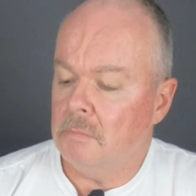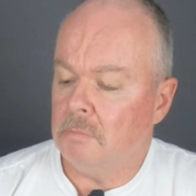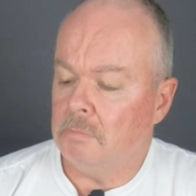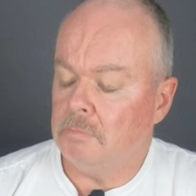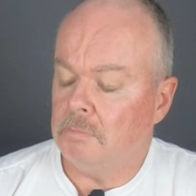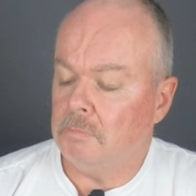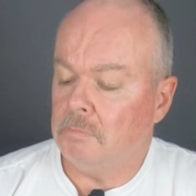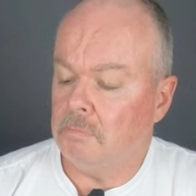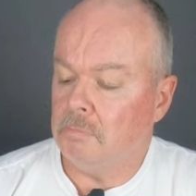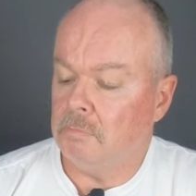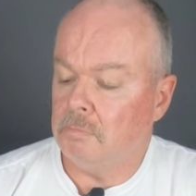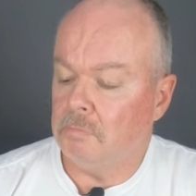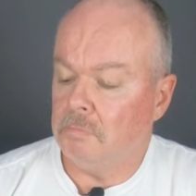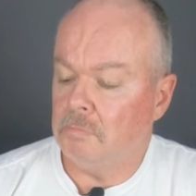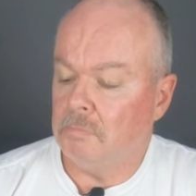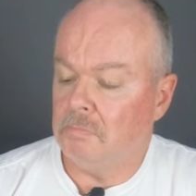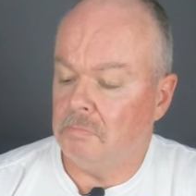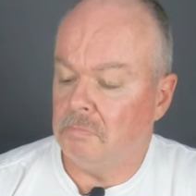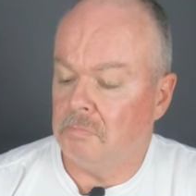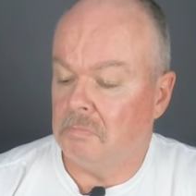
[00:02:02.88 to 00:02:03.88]

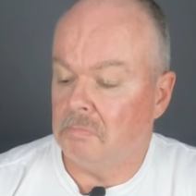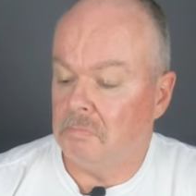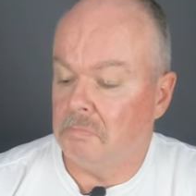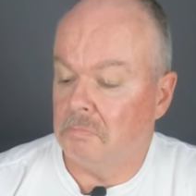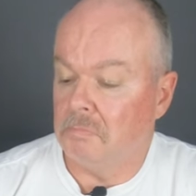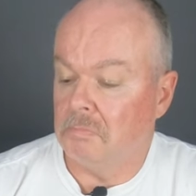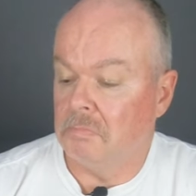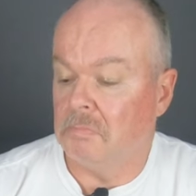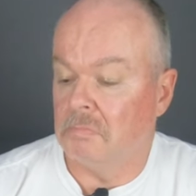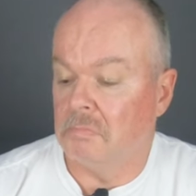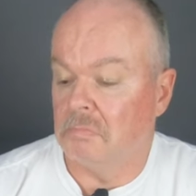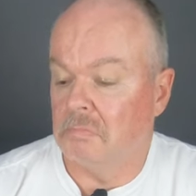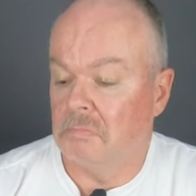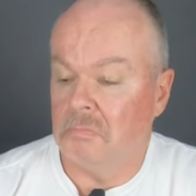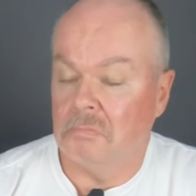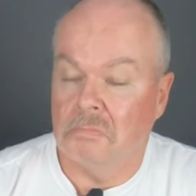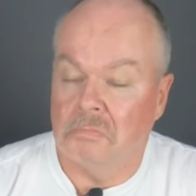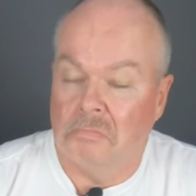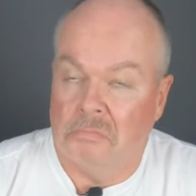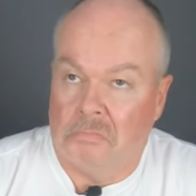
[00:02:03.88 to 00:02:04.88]

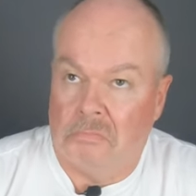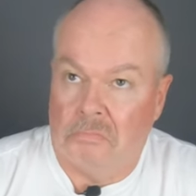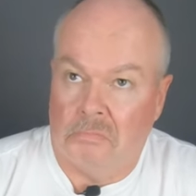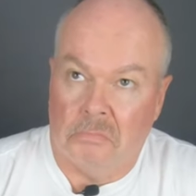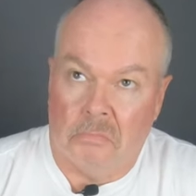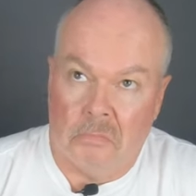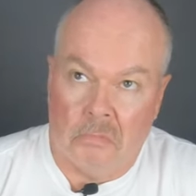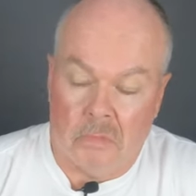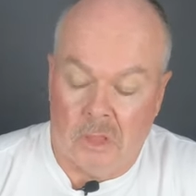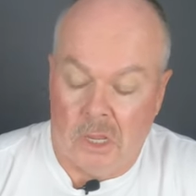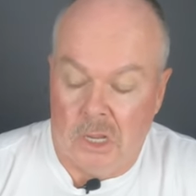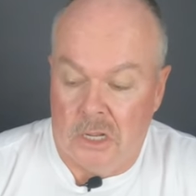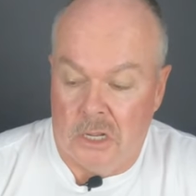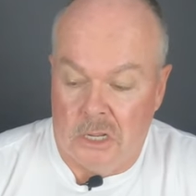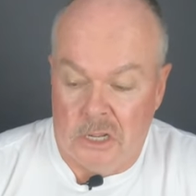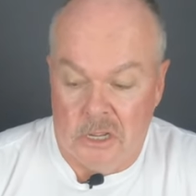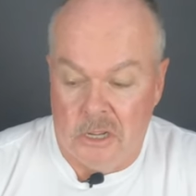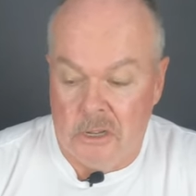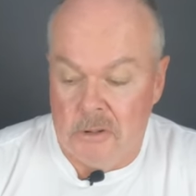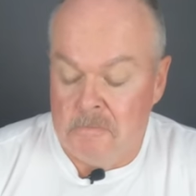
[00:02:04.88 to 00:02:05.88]

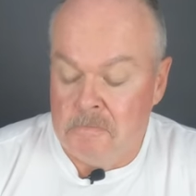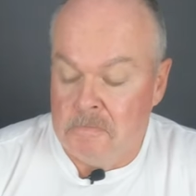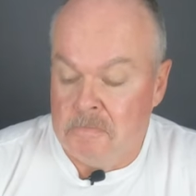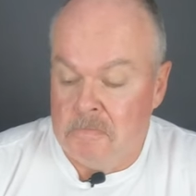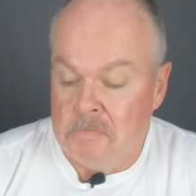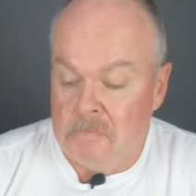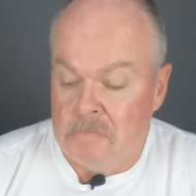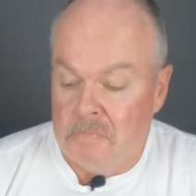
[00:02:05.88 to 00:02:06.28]
(silence)